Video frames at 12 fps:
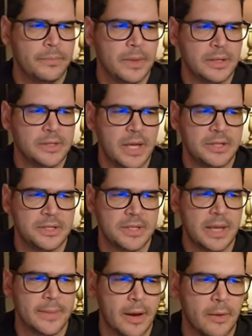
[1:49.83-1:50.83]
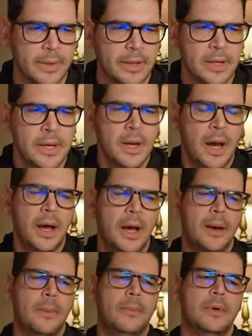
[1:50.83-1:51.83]
he changed his name now, but
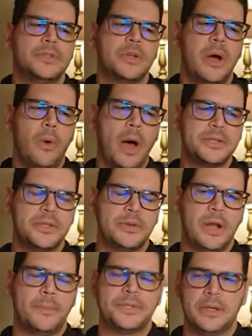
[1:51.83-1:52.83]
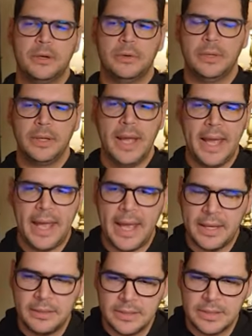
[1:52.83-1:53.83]
so I watched the third episode,
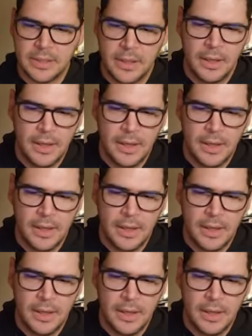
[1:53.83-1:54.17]
and